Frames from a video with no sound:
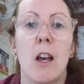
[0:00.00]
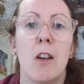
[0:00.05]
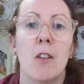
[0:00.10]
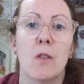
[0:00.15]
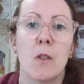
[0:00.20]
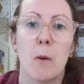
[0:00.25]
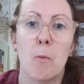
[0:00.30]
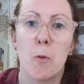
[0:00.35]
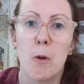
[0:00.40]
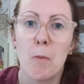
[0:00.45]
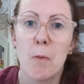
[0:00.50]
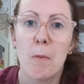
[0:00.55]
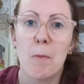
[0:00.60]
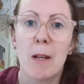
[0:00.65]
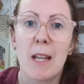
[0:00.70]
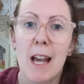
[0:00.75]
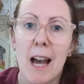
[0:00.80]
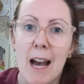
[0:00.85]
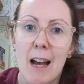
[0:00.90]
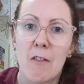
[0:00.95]
So I
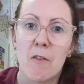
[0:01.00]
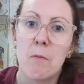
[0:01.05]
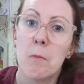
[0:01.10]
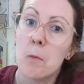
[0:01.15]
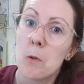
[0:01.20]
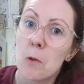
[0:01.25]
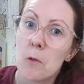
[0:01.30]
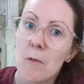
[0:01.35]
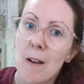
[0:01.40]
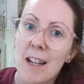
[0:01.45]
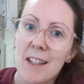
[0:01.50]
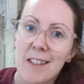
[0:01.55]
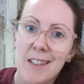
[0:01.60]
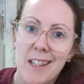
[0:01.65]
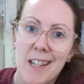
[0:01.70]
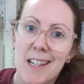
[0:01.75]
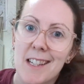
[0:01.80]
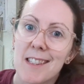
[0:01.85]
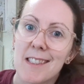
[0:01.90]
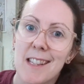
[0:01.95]
probably have more rest
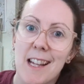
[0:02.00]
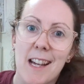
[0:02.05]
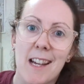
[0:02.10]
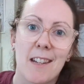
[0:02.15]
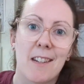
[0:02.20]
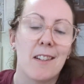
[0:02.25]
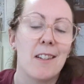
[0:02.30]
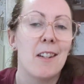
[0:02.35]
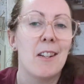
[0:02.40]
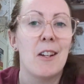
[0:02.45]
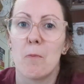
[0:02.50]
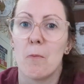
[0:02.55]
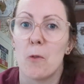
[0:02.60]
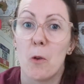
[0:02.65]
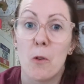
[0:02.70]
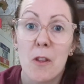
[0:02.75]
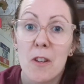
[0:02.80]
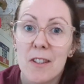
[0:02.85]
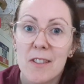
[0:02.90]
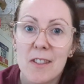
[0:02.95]
days than
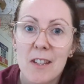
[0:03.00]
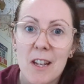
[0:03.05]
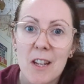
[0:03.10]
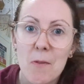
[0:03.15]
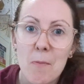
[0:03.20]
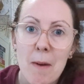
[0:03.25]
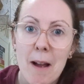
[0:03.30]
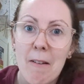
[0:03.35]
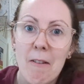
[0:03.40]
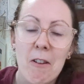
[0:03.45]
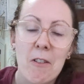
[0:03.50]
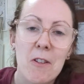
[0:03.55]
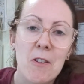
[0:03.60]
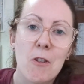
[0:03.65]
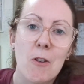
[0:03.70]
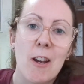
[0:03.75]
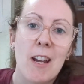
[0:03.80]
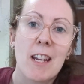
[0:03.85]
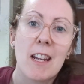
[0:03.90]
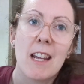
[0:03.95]
others that are marathon
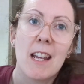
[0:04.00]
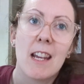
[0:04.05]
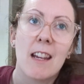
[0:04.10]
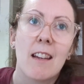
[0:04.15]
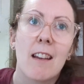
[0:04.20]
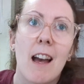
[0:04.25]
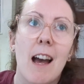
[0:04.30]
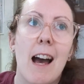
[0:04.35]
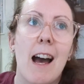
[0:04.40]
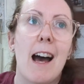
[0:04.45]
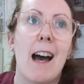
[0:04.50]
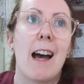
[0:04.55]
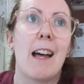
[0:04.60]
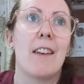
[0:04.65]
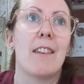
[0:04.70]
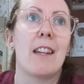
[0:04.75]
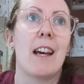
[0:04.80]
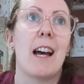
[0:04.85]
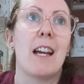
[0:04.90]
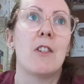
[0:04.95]
training,
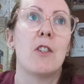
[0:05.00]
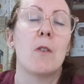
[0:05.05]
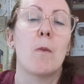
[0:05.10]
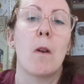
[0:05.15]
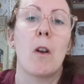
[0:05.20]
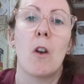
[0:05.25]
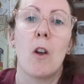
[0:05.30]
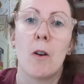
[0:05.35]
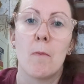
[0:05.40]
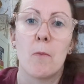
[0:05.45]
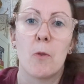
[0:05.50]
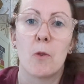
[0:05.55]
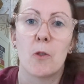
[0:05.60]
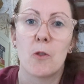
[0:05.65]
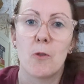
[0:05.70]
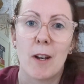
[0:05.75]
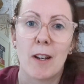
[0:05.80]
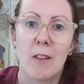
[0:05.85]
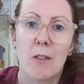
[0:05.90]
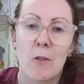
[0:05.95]
and I do a lot more
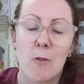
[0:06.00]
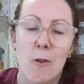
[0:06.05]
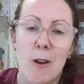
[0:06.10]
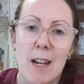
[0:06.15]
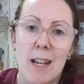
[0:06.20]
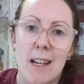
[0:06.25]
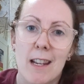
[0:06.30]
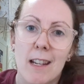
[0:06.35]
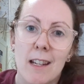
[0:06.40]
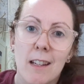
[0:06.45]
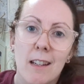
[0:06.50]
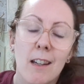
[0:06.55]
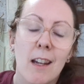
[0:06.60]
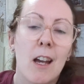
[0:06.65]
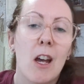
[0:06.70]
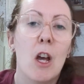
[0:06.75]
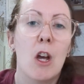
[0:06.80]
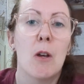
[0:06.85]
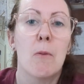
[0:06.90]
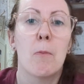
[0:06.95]
strength training.
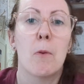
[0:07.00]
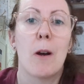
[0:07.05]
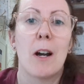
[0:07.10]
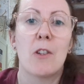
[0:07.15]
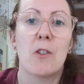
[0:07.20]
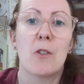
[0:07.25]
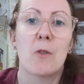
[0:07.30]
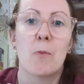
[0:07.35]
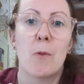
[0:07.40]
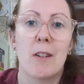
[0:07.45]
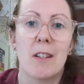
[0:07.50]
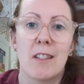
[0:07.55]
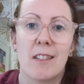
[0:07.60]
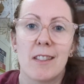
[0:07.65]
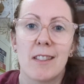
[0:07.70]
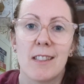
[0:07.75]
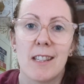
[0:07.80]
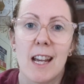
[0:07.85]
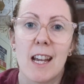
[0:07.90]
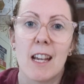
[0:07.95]
But I just wanted to
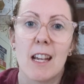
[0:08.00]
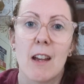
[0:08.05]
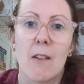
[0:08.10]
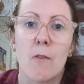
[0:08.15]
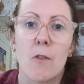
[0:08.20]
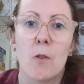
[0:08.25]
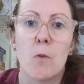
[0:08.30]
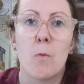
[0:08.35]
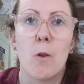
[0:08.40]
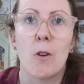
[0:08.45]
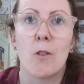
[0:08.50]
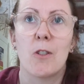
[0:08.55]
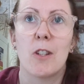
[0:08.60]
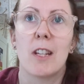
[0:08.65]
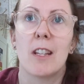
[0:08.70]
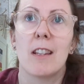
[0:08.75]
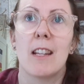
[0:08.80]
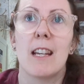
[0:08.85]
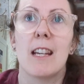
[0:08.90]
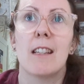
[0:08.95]
say, if you're
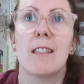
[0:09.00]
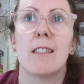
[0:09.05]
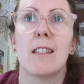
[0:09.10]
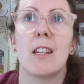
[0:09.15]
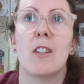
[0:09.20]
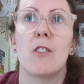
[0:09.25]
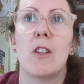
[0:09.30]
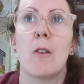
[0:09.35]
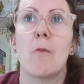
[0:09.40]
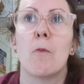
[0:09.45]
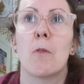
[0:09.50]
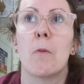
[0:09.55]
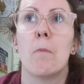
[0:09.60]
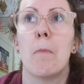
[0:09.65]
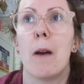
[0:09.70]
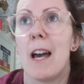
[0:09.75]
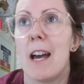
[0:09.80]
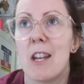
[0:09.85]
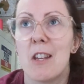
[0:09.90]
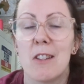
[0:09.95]
watching this, don't
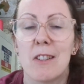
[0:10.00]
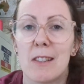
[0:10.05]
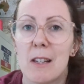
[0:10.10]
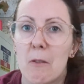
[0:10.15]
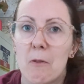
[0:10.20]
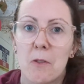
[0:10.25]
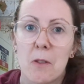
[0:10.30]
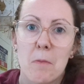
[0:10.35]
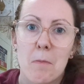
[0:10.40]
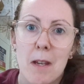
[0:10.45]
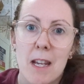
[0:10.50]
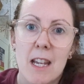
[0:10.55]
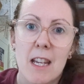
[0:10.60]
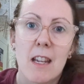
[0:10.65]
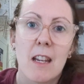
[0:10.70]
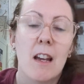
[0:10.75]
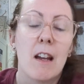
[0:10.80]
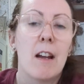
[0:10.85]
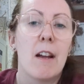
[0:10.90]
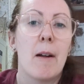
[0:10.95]
compare yourself to me.